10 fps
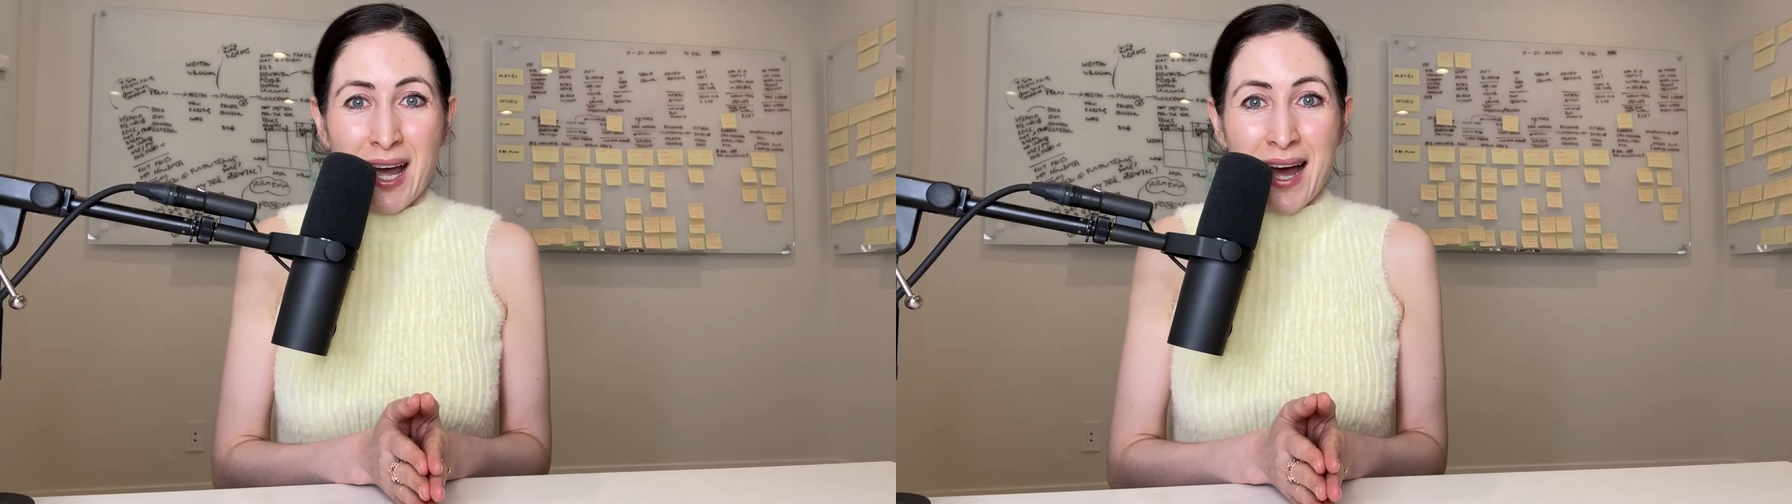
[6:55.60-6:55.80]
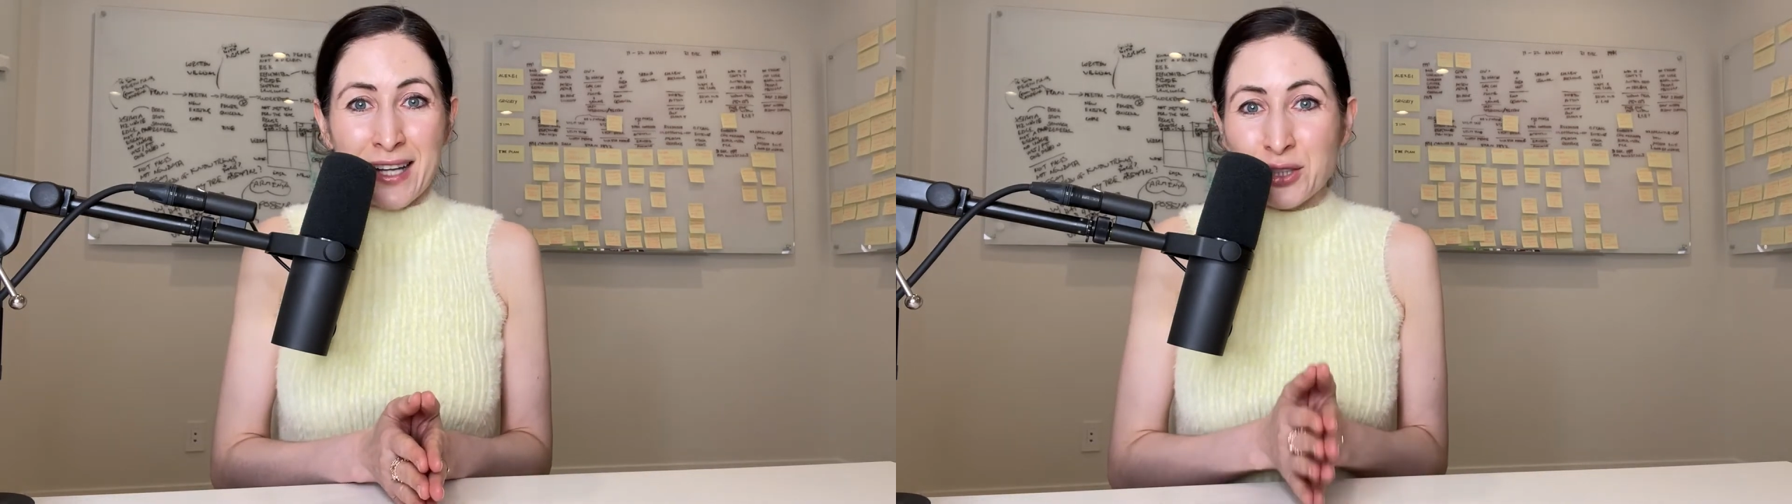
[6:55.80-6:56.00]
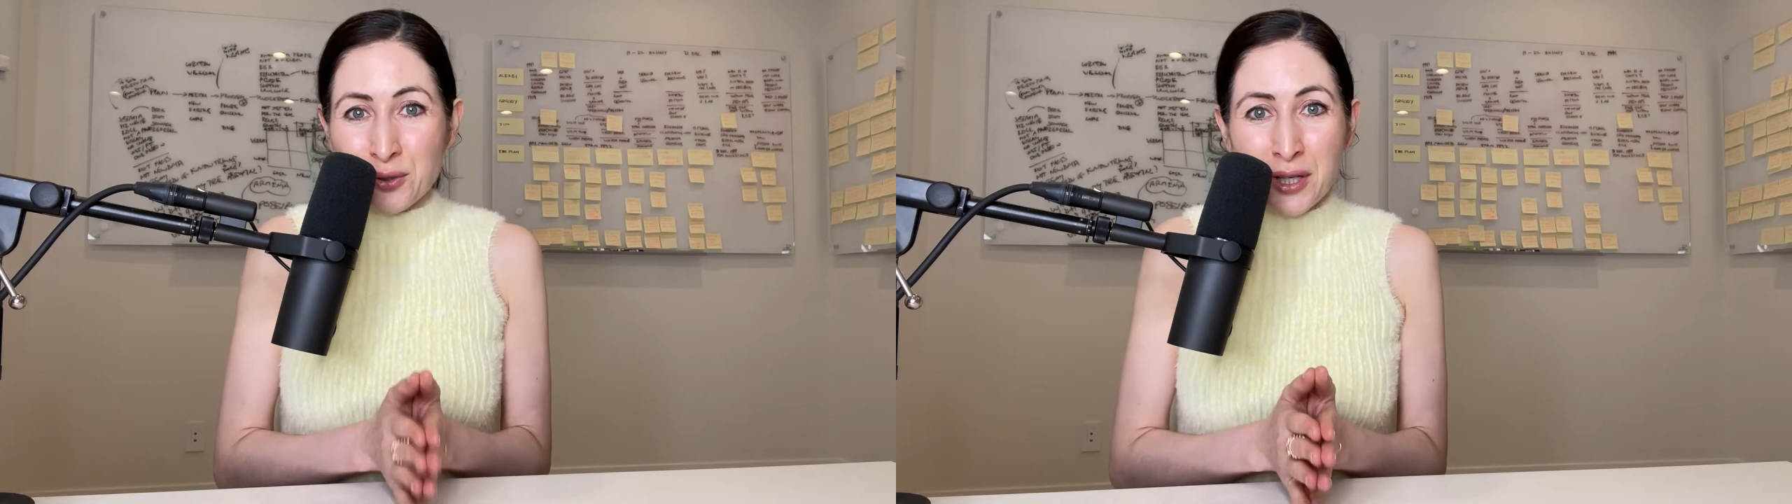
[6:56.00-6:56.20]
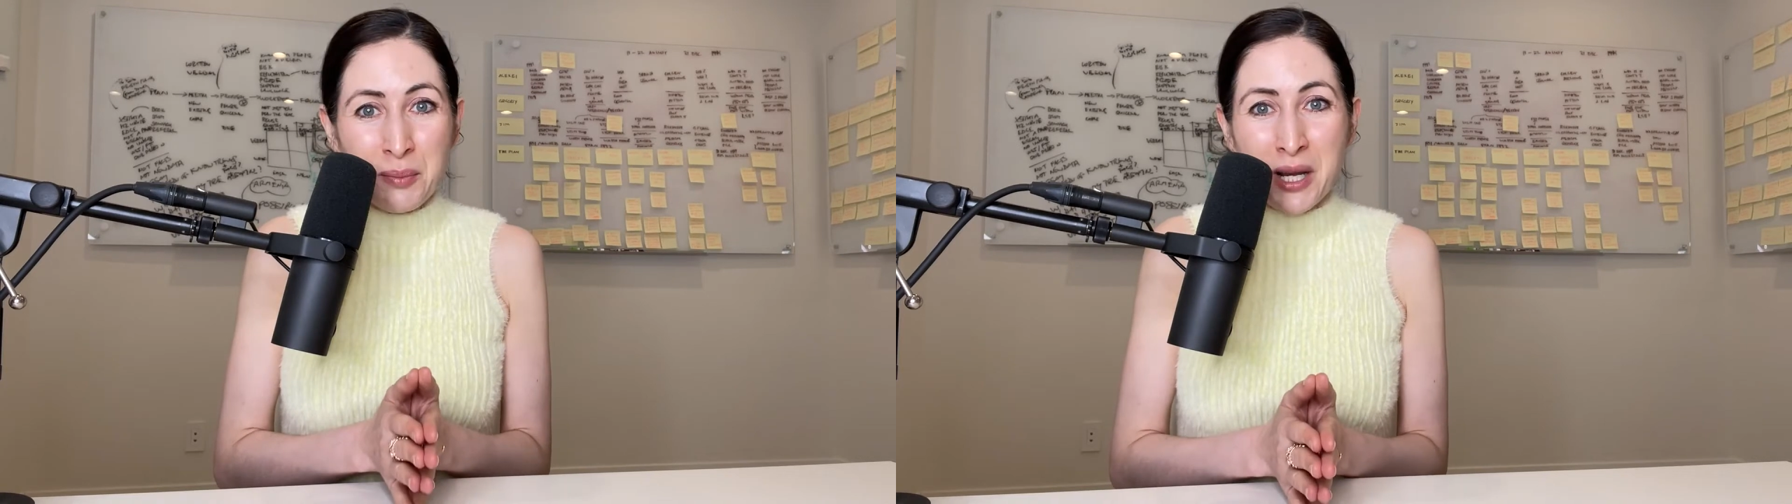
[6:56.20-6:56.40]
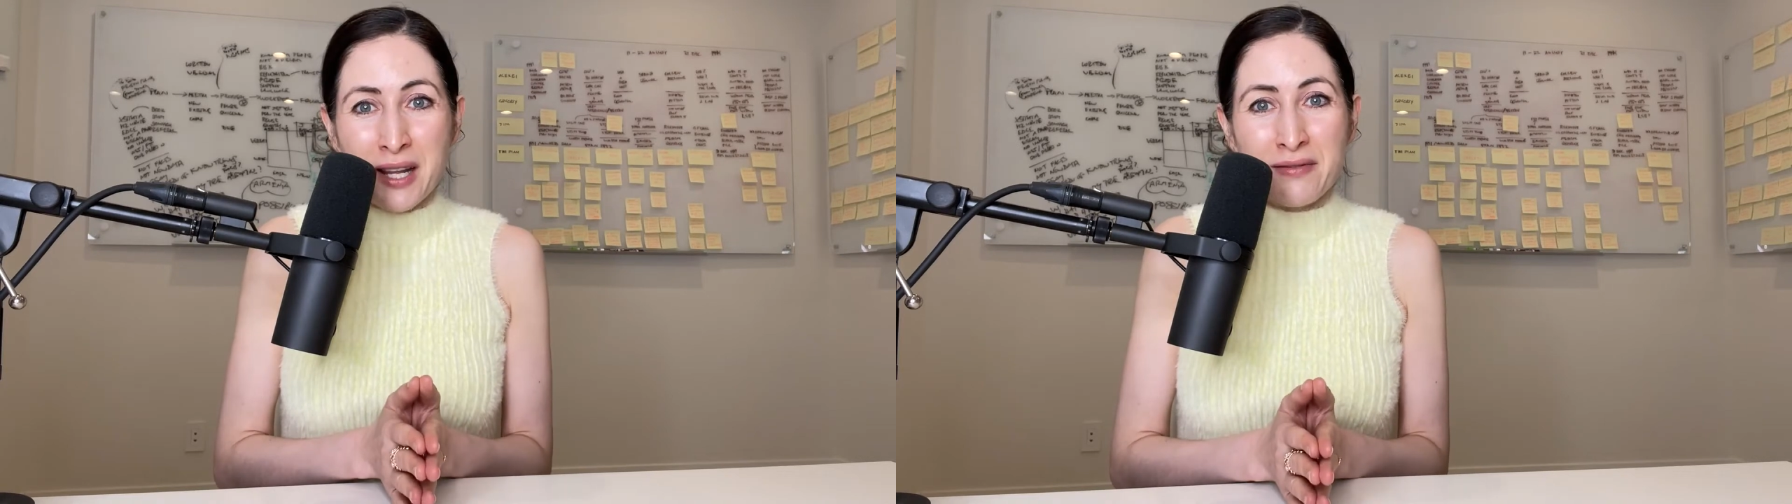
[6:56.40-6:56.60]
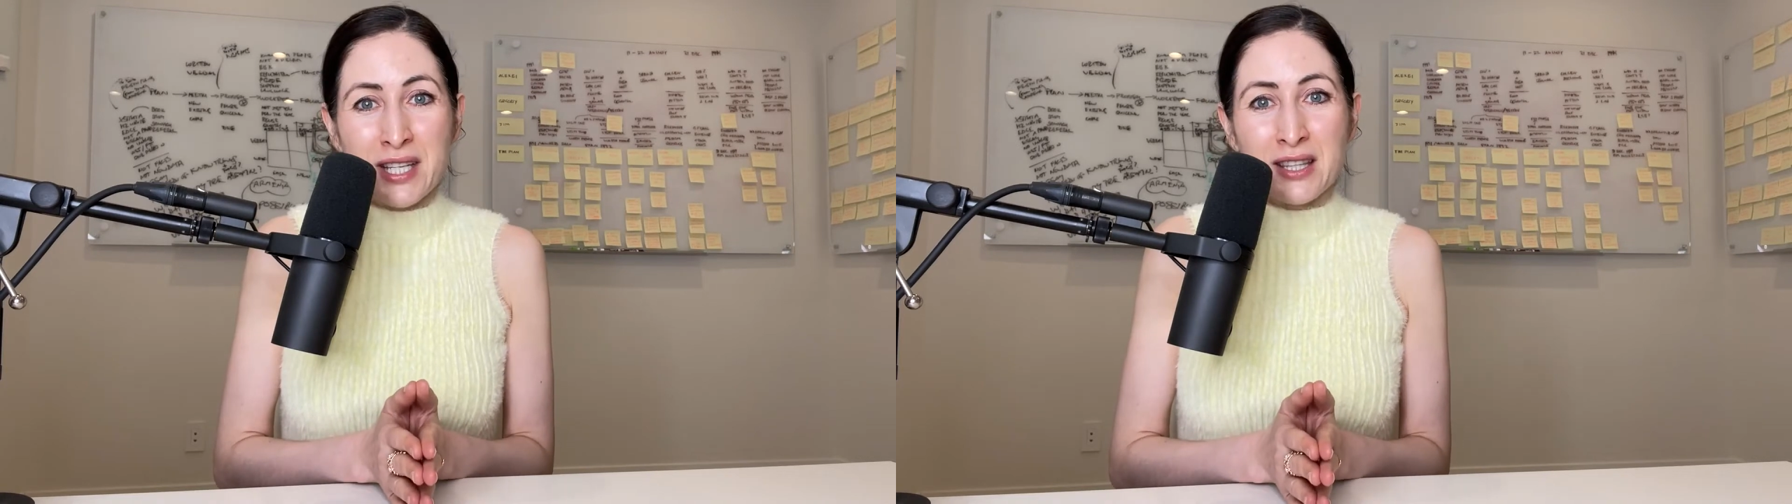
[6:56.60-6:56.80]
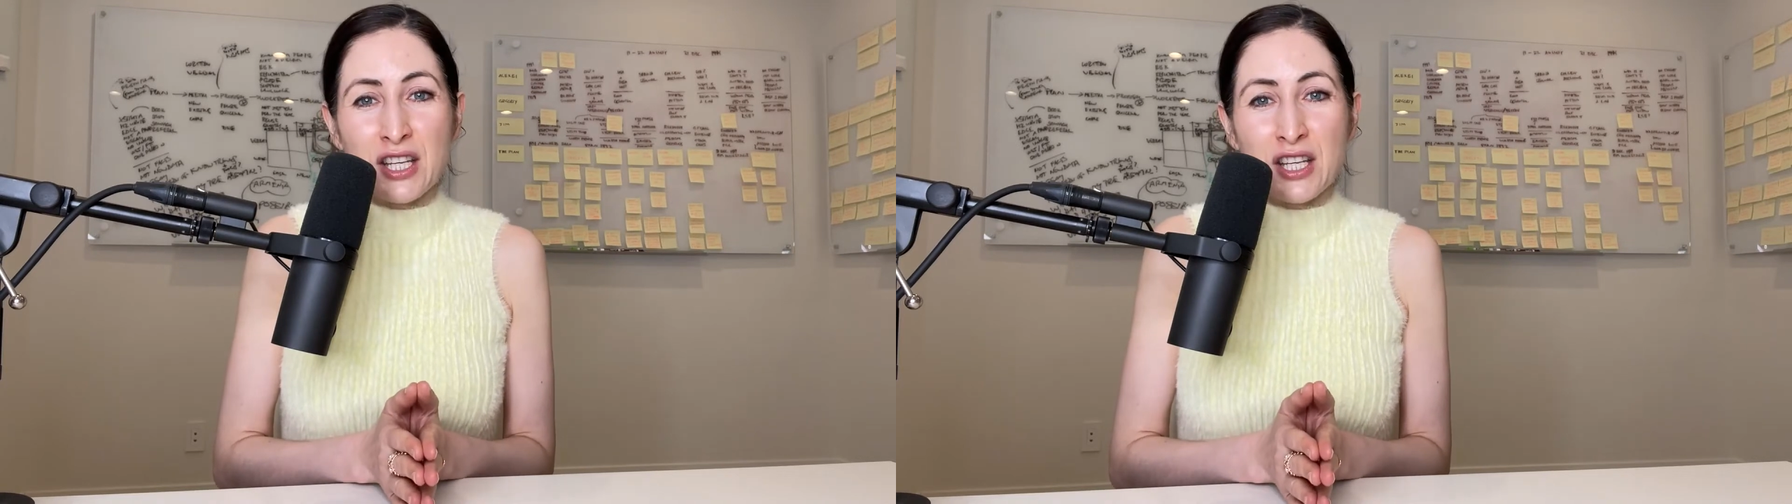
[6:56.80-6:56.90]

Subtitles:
I truly believe that